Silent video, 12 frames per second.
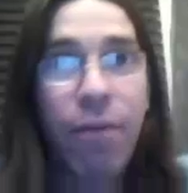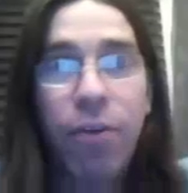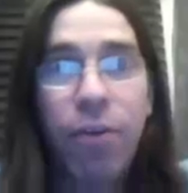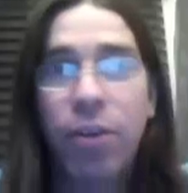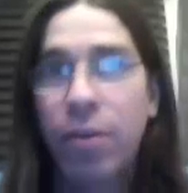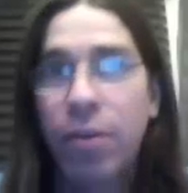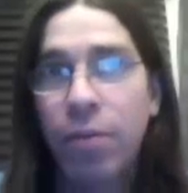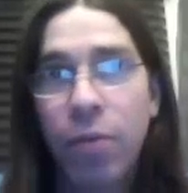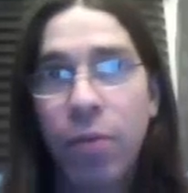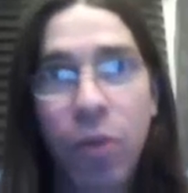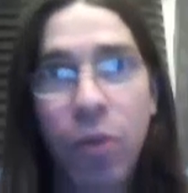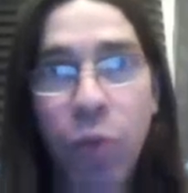effort and
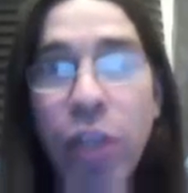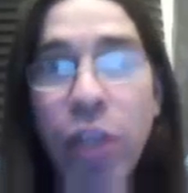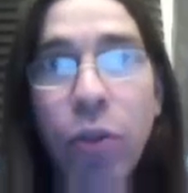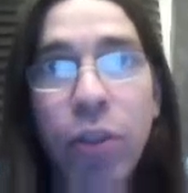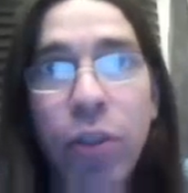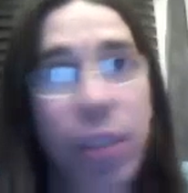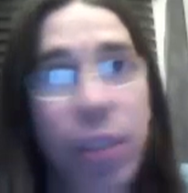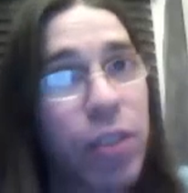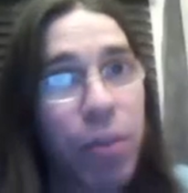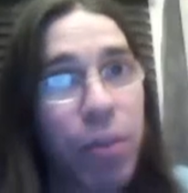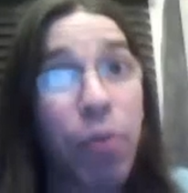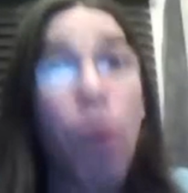
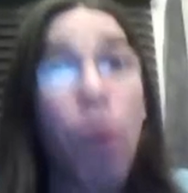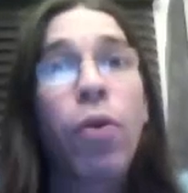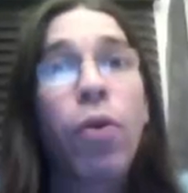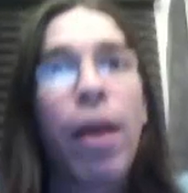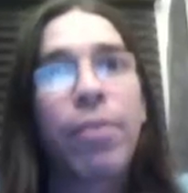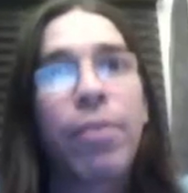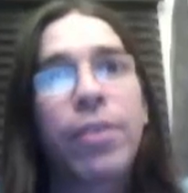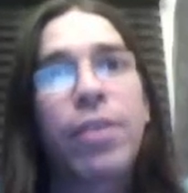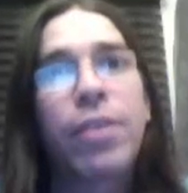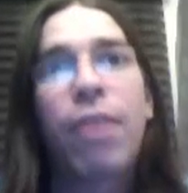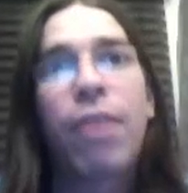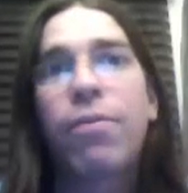resources to program this
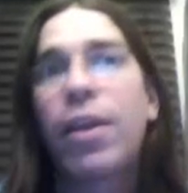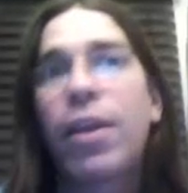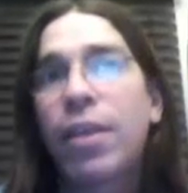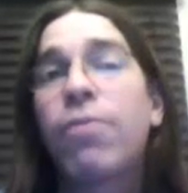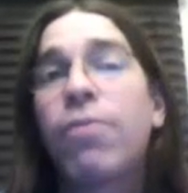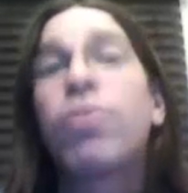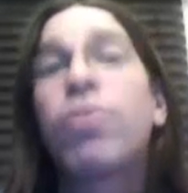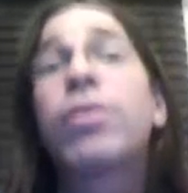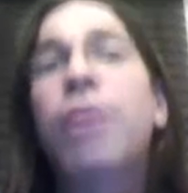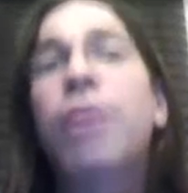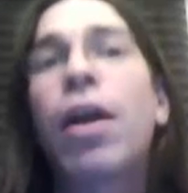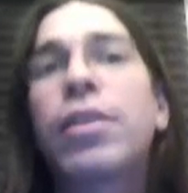stuff and give you
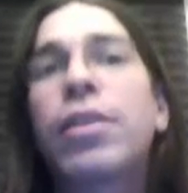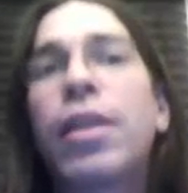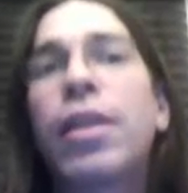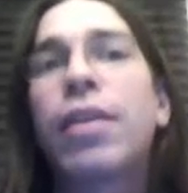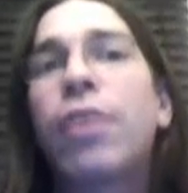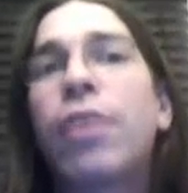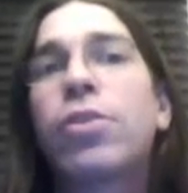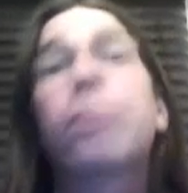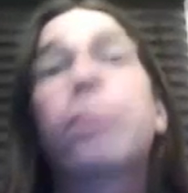this content that you're